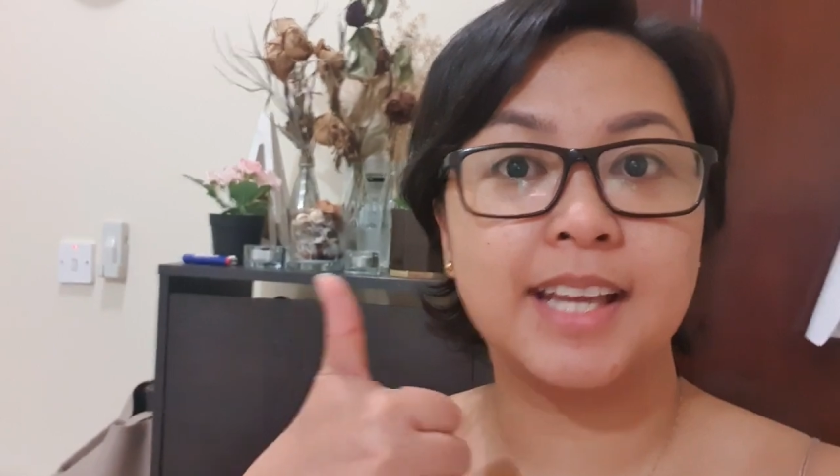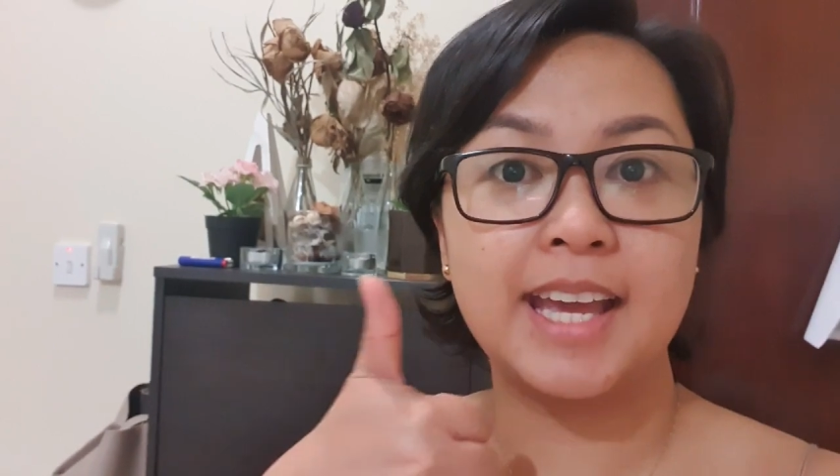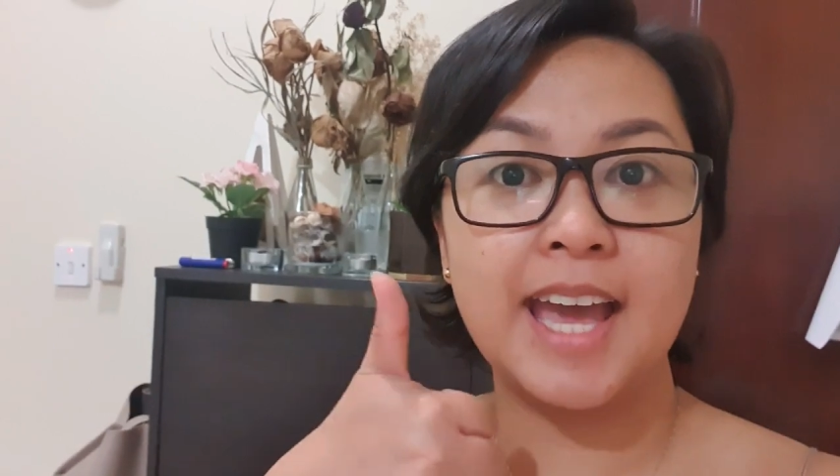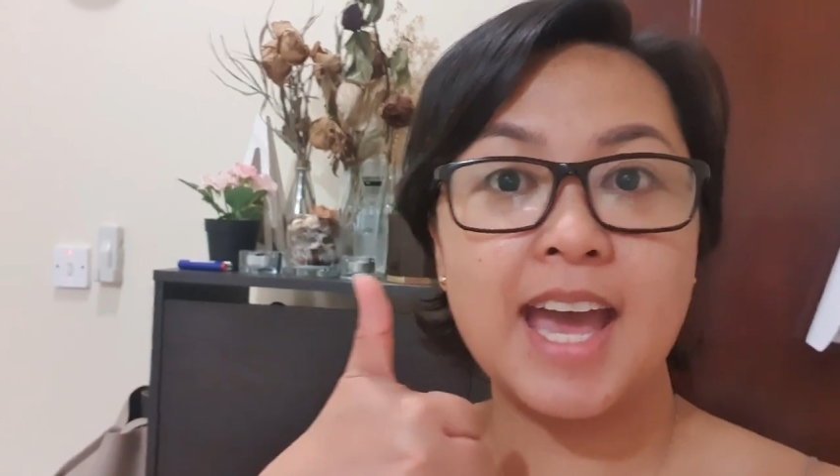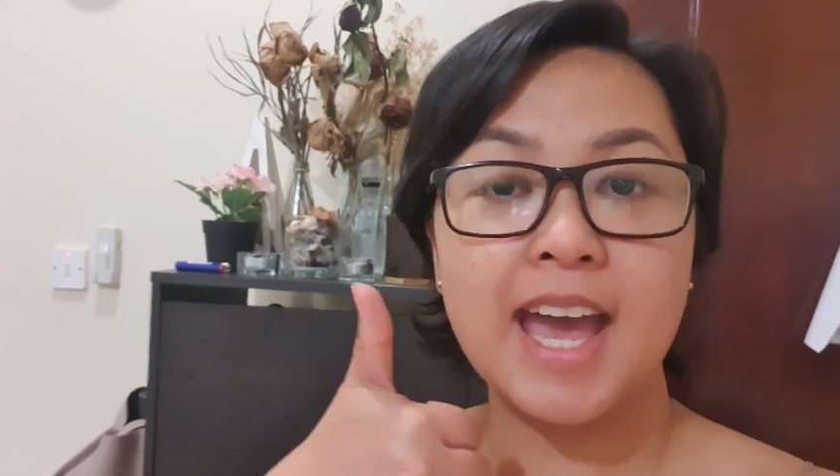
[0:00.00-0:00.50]

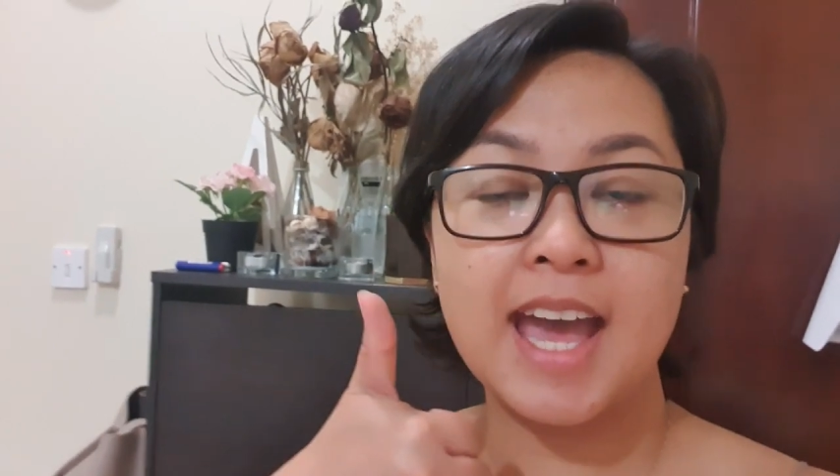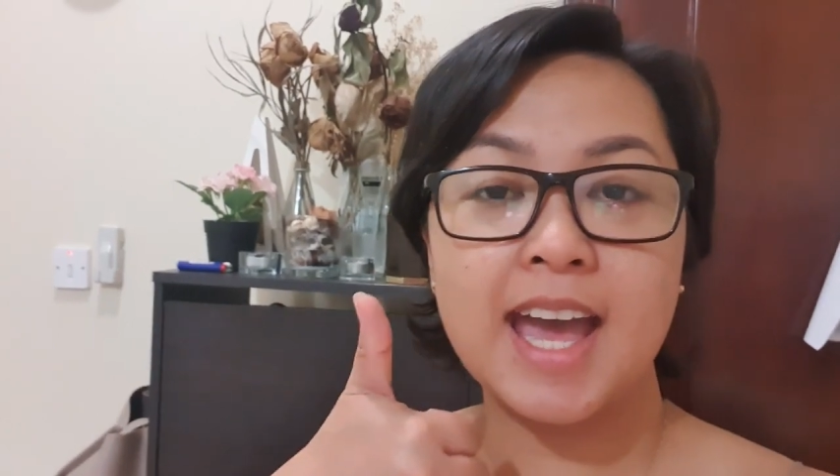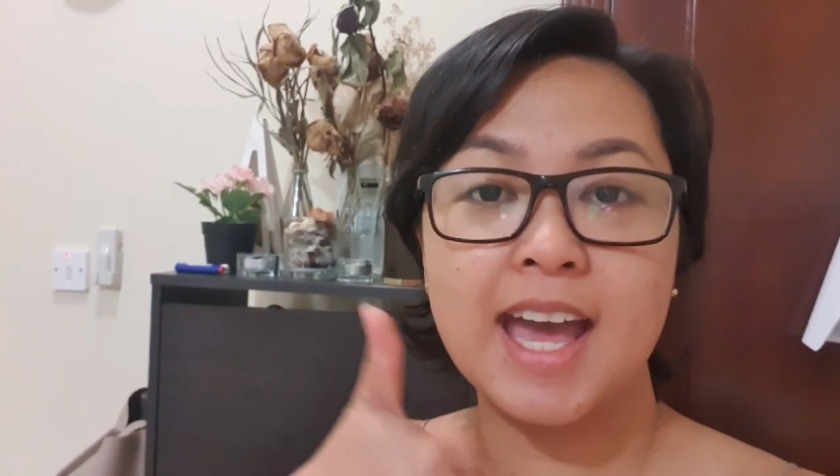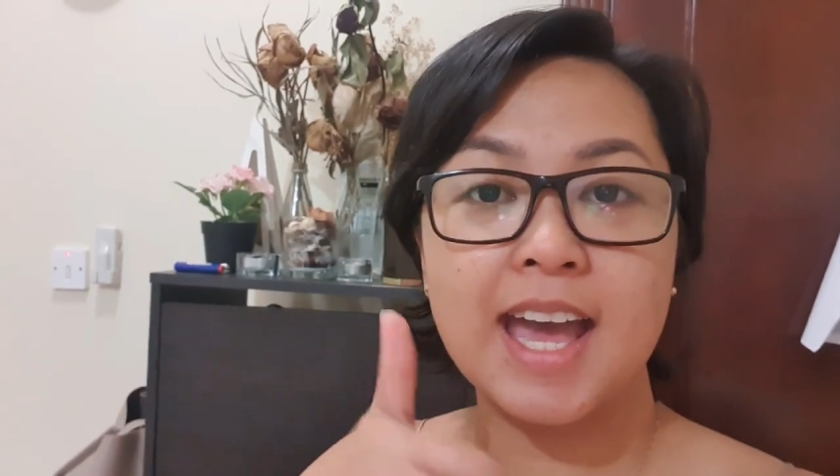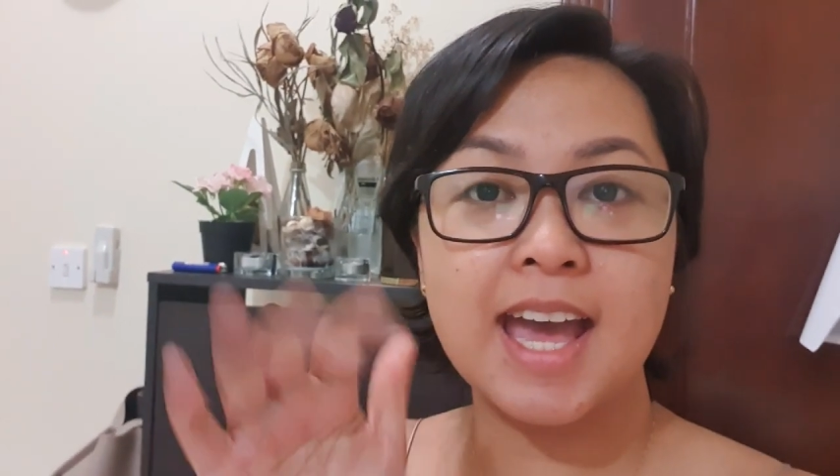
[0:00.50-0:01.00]

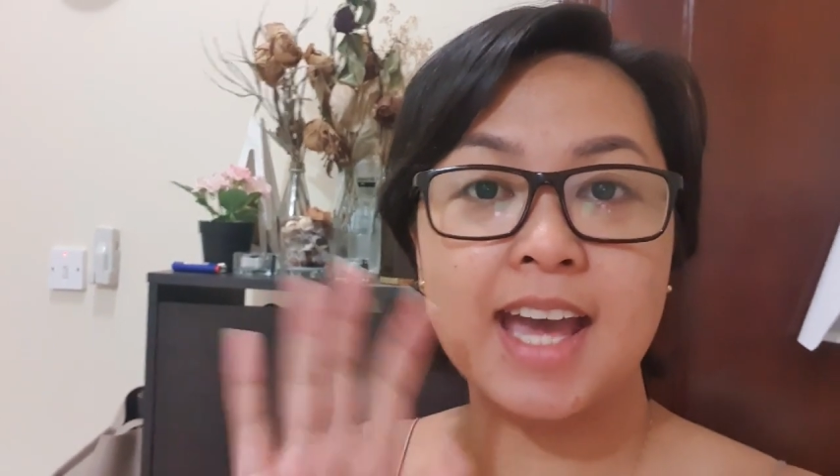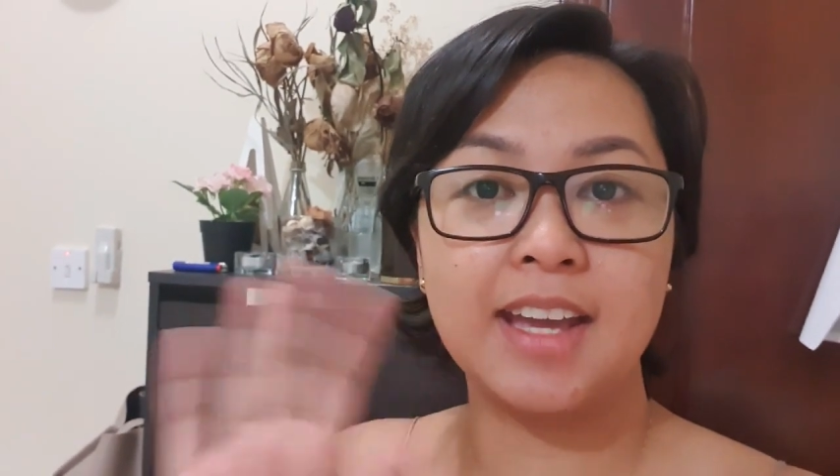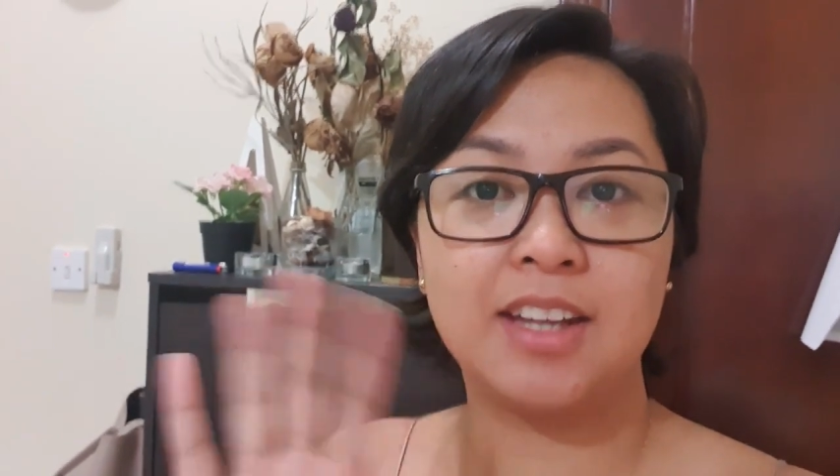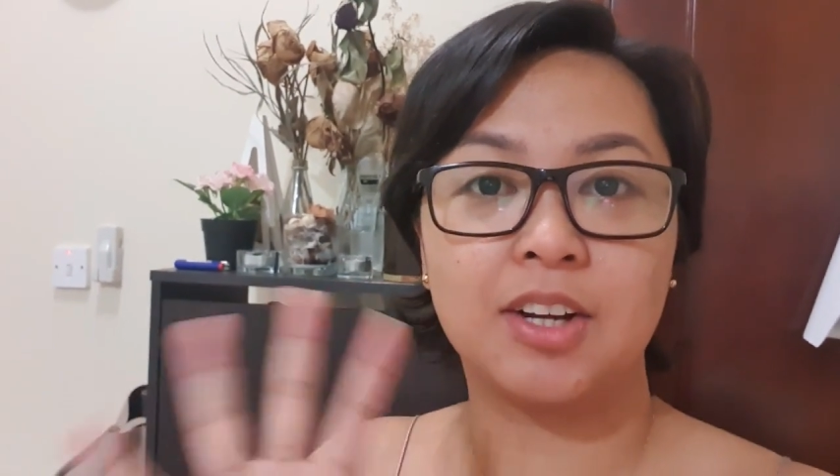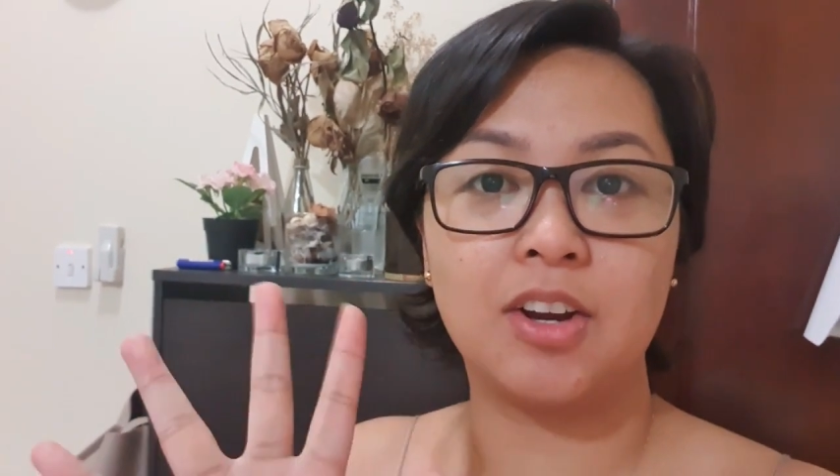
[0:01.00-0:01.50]

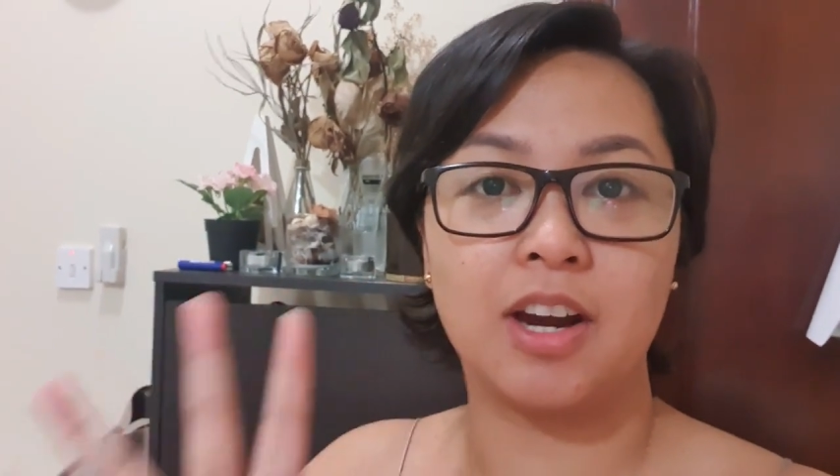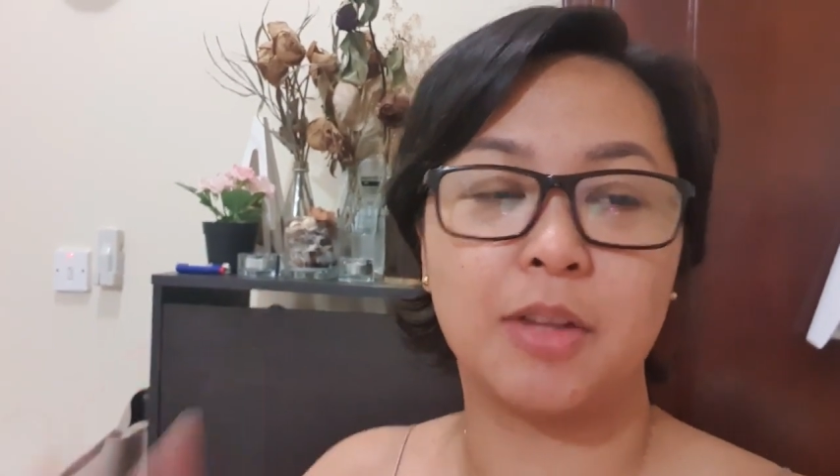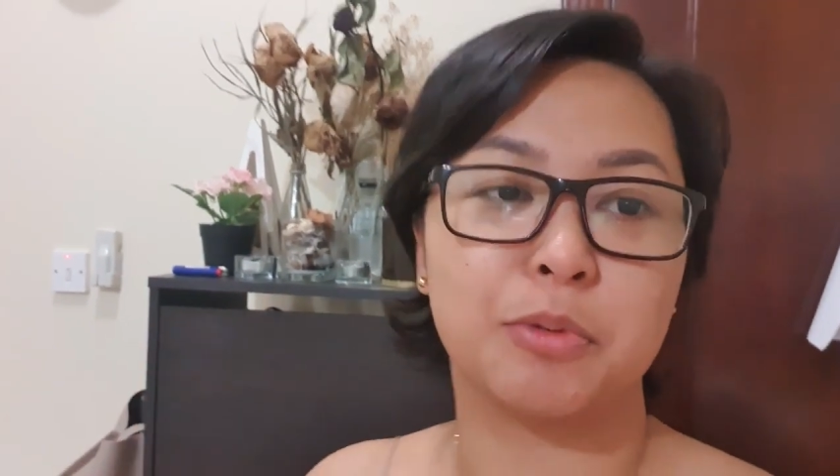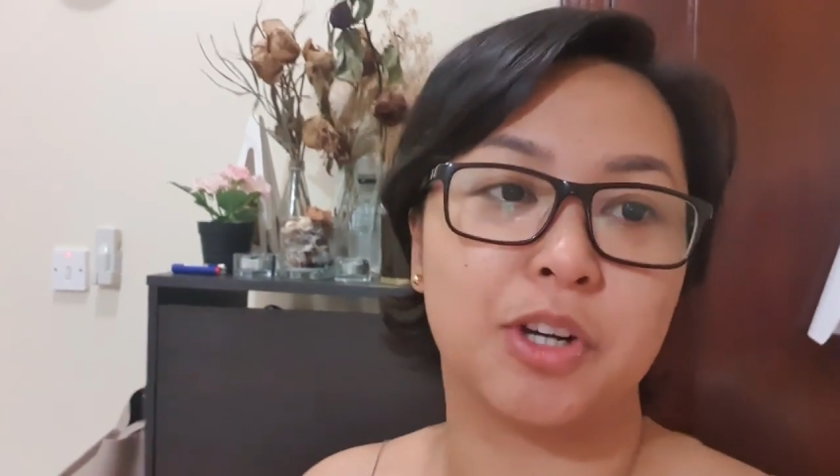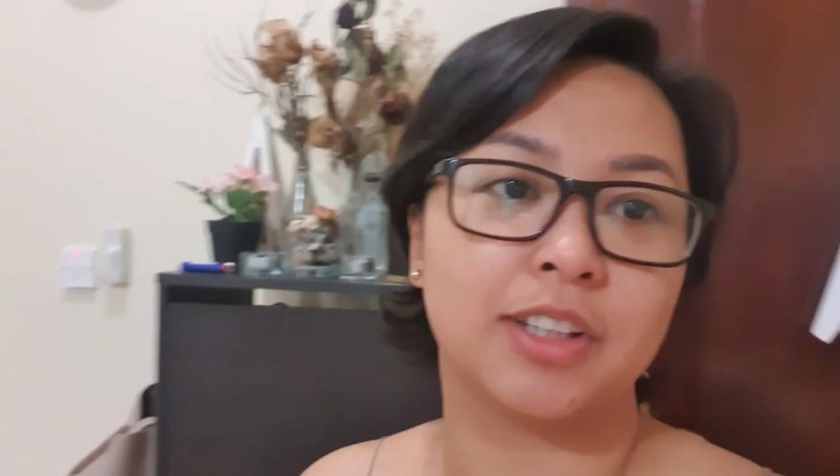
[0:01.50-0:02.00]
Hey! All
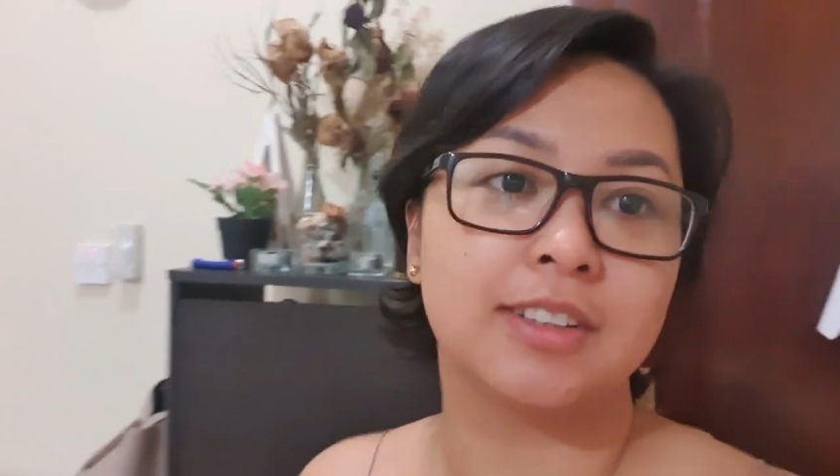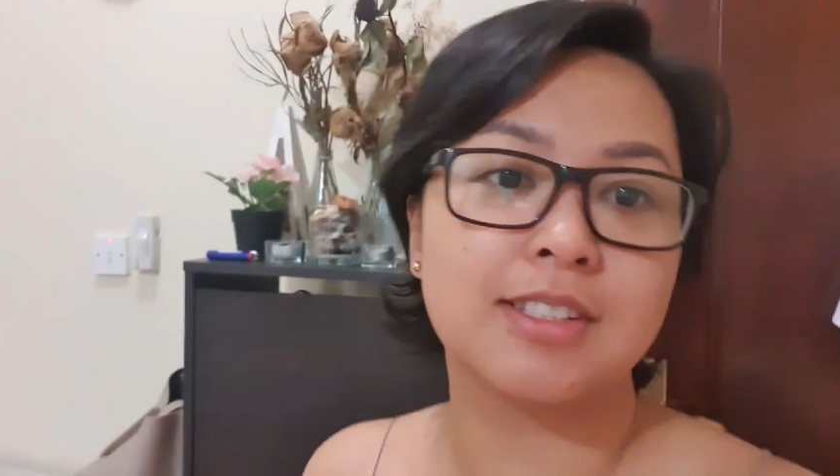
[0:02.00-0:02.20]
right, we're on.